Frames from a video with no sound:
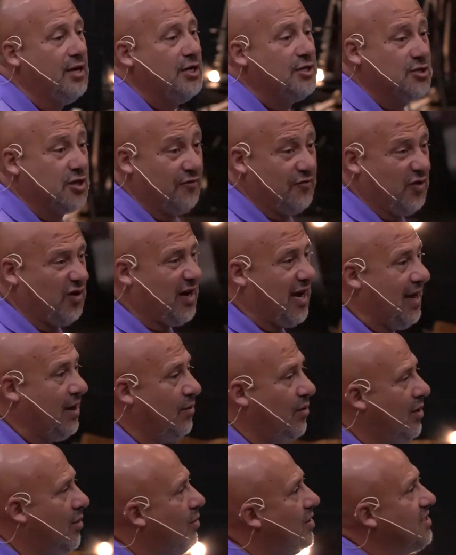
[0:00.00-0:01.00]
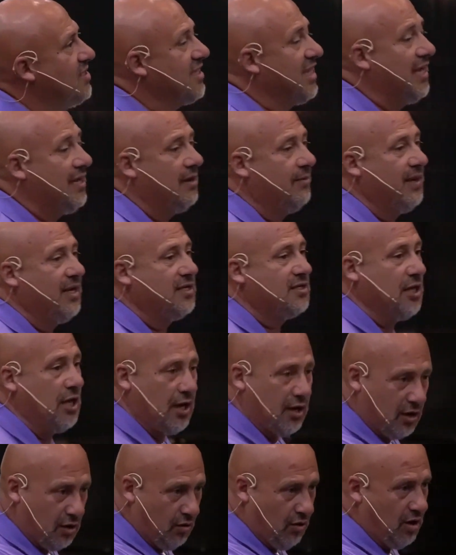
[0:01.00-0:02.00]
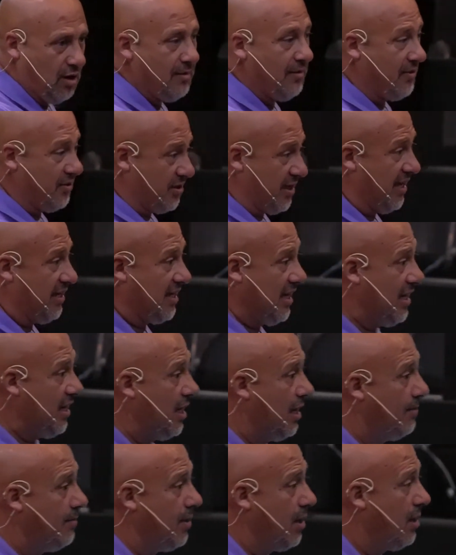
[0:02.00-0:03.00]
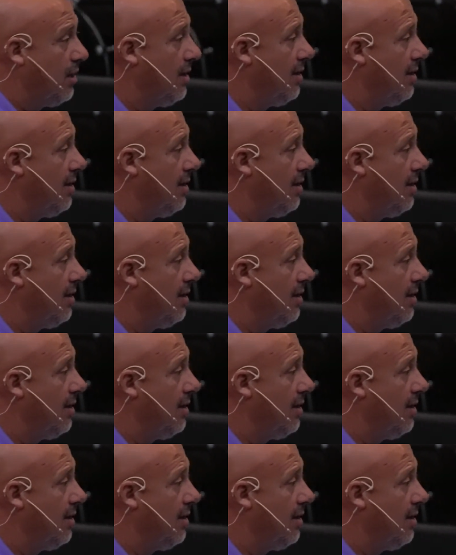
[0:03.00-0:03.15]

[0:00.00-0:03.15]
So if you're kind of wondering what is kingdom business, go look them up. There's 18 of them.